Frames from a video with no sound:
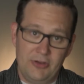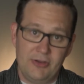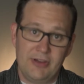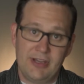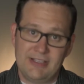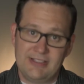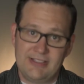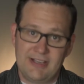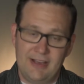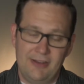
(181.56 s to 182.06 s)
you
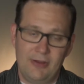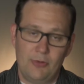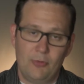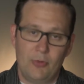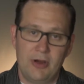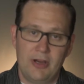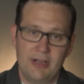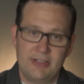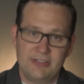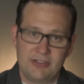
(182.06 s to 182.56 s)
could tell it
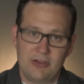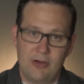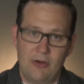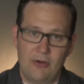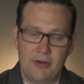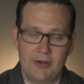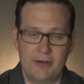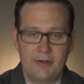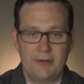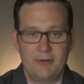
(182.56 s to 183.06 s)
where it's
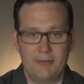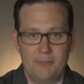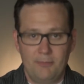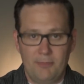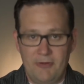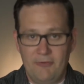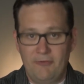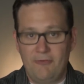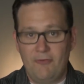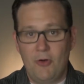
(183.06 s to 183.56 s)
going
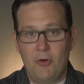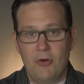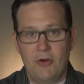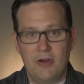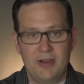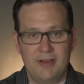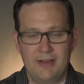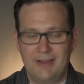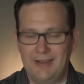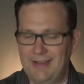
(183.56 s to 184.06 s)

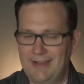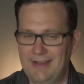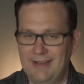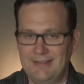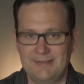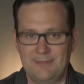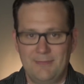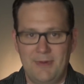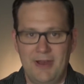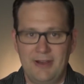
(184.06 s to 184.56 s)
before it
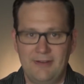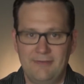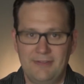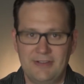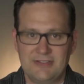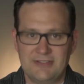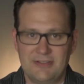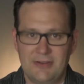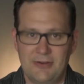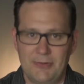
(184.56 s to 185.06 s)
gets a mind of
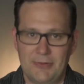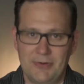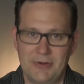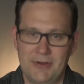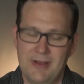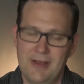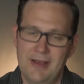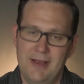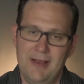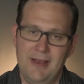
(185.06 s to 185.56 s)
its own.
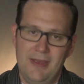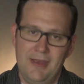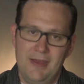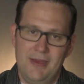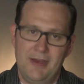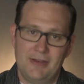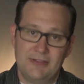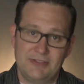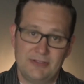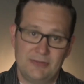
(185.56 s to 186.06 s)

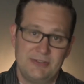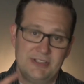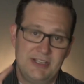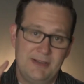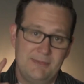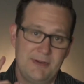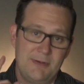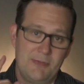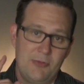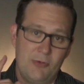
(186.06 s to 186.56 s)
So
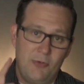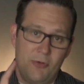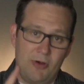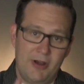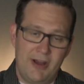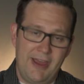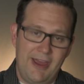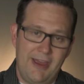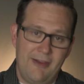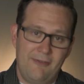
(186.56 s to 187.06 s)
tip number
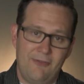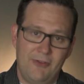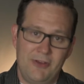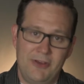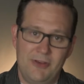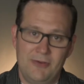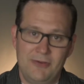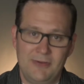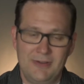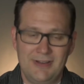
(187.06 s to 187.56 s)
1 I have for
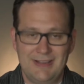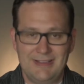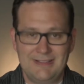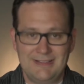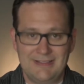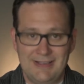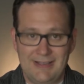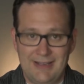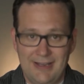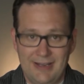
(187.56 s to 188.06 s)
you is
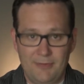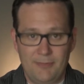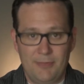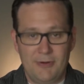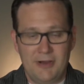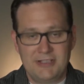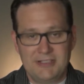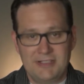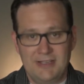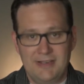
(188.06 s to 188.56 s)
to get a
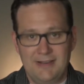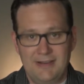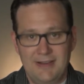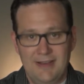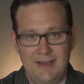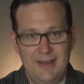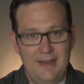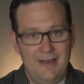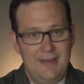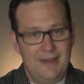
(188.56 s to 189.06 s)
budget.
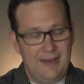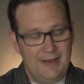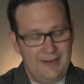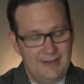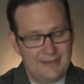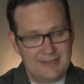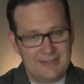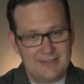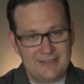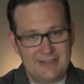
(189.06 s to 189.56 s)
It
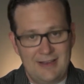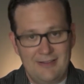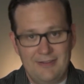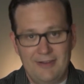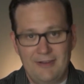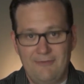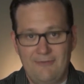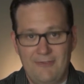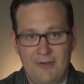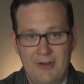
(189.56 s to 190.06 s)
doesn't sound
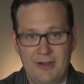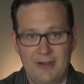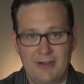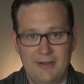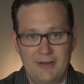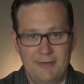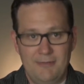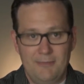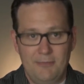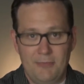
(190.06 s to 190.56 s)
like
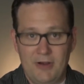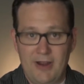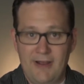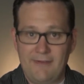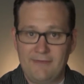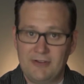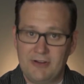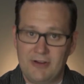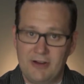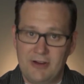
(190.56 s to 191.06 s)
fun, but
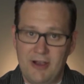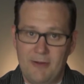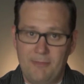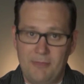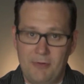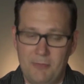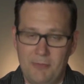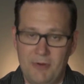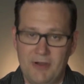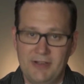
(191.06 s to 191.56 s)
after a
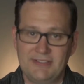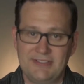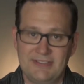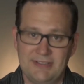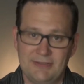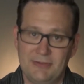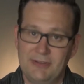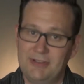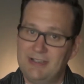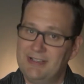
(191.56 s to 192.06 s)
couple months it
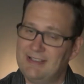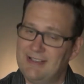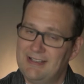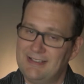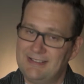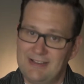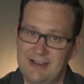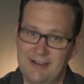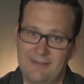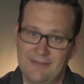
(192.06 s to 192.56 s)
really
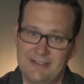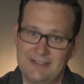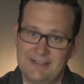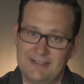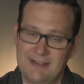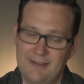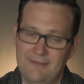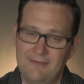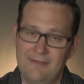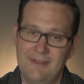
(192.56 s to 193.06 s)
takes care of
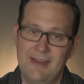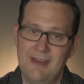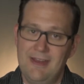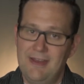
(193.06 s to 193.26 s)
itself,